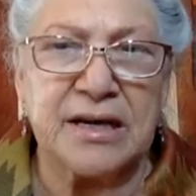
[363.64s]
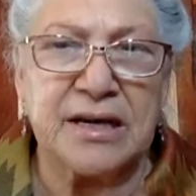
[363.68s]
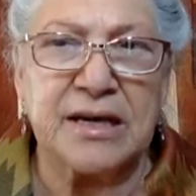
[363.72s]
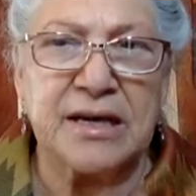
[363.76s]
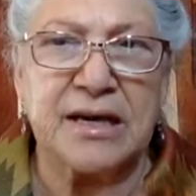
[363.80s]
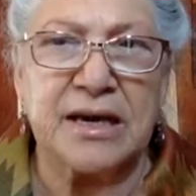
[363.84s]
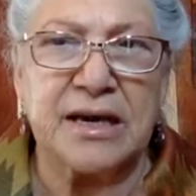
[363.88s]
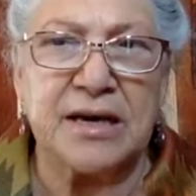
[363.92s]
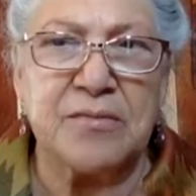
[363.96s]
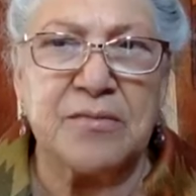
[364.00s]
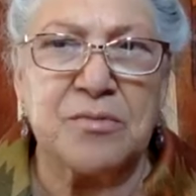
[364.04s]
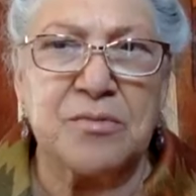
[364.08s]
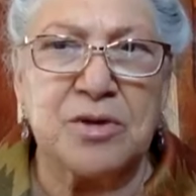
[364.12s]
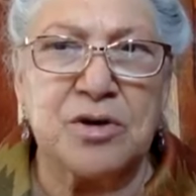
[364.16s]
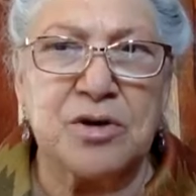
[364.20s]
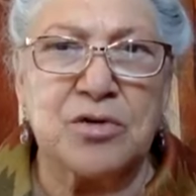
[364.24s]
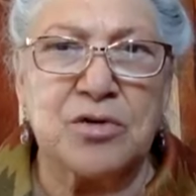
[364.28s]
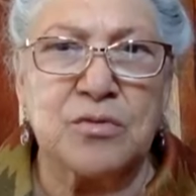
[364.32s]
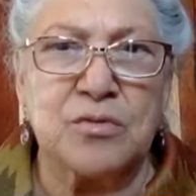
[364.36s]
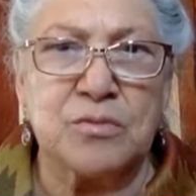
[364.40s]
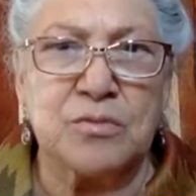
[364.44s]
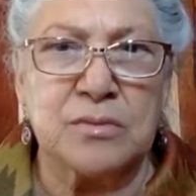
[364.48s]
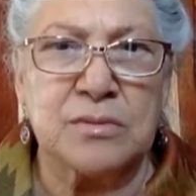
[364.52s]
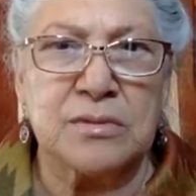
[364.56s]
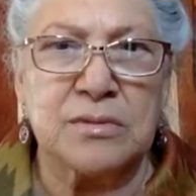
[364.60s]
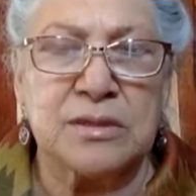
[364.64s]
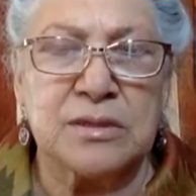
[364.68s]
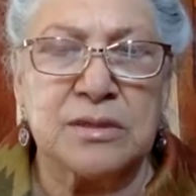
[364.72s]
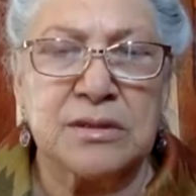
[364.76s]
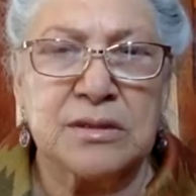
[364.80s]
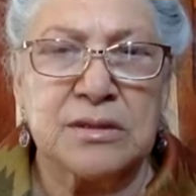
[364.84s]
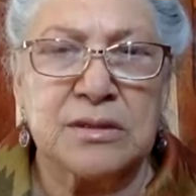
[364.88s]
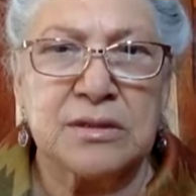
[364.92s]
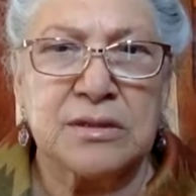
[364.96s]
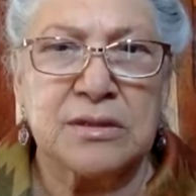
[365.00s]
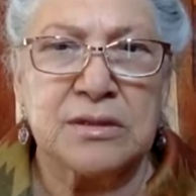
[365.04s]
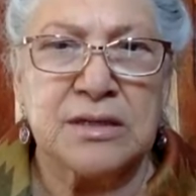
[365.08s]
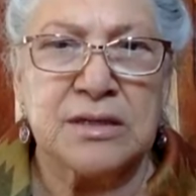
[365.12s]
came home,
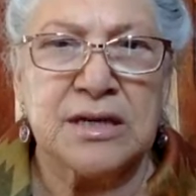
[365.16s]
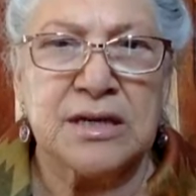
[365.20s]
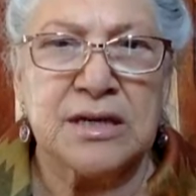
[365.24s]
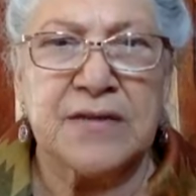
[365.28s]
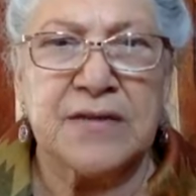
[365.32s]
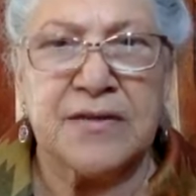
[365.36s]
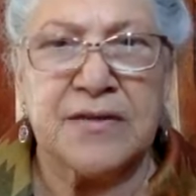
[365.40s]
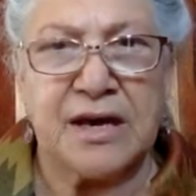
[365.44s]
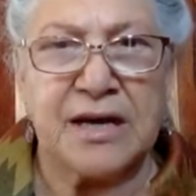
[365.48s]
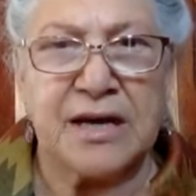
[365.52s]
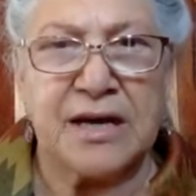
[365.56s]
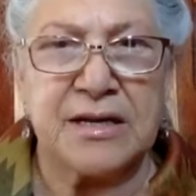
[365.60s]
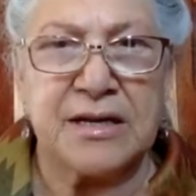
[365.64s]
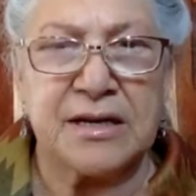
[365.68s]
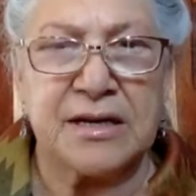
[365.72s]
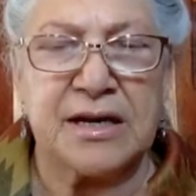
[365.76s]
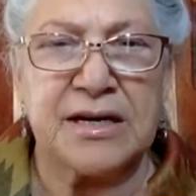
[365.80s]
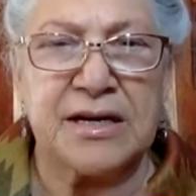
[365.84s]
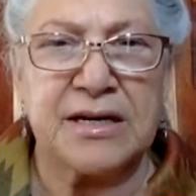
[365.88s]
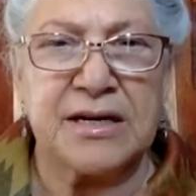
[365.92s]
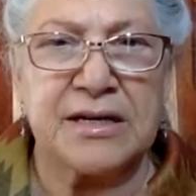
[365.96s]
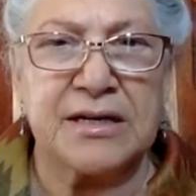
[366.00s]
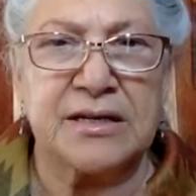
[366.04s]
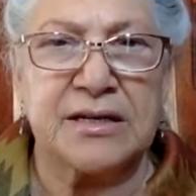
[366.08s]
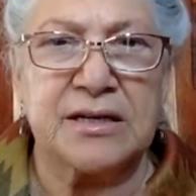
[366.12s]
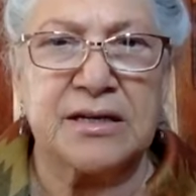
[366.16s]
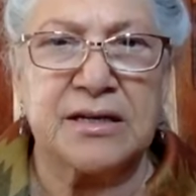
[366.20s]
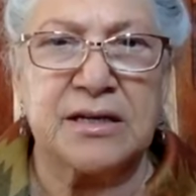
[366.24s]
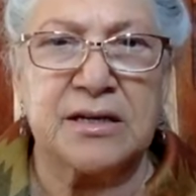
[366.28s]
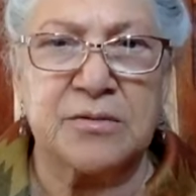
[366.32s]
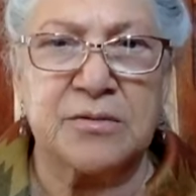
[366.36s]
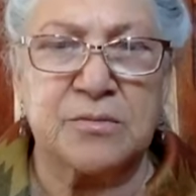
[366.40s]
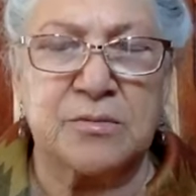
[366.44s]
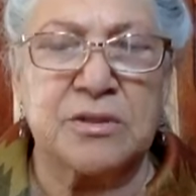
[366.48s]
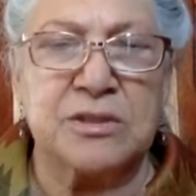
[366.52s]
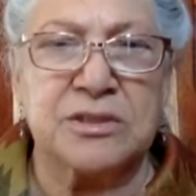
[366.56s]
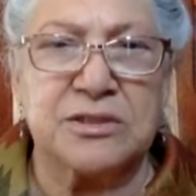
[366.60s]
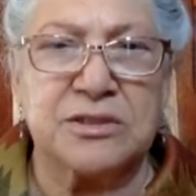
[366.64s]
and that night
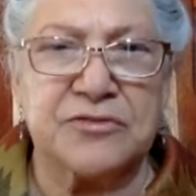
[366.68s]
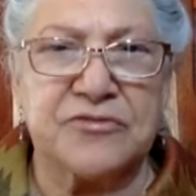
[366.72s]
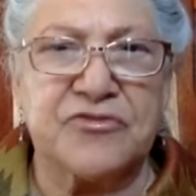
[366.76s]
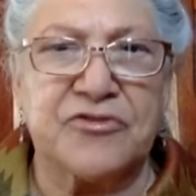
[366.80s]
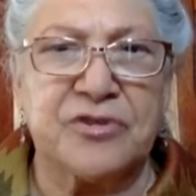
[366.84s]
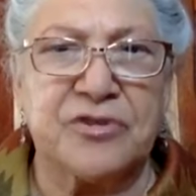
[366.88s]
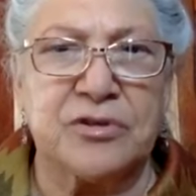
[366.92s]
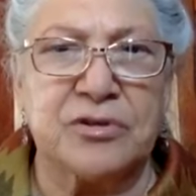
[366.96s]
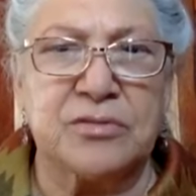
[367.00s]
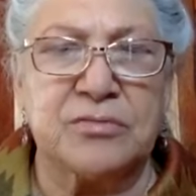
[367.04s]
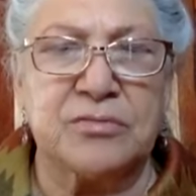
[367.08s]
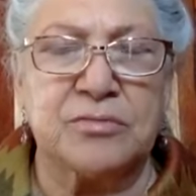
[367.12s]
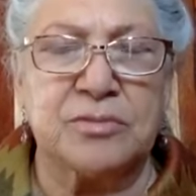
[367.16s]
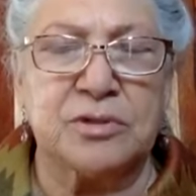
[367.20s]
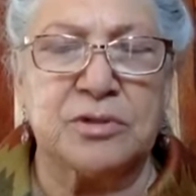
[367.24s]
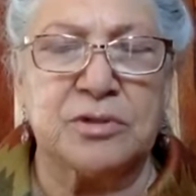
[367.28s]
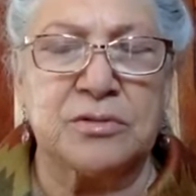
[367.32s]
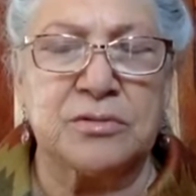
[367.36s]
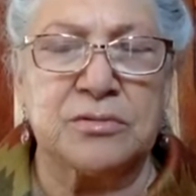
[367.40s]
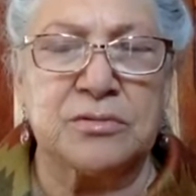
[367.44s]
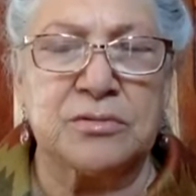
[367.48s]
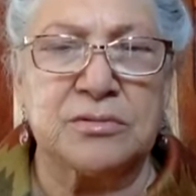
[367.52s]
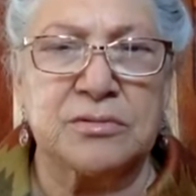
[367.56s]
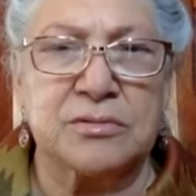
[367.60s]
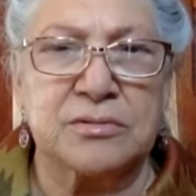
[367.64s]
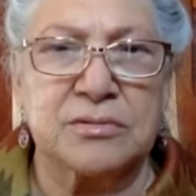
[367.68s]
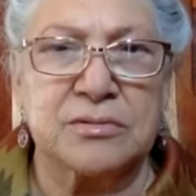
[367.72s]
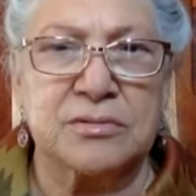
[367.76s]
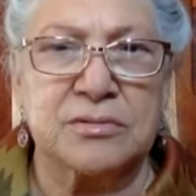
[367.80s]
it was full moon.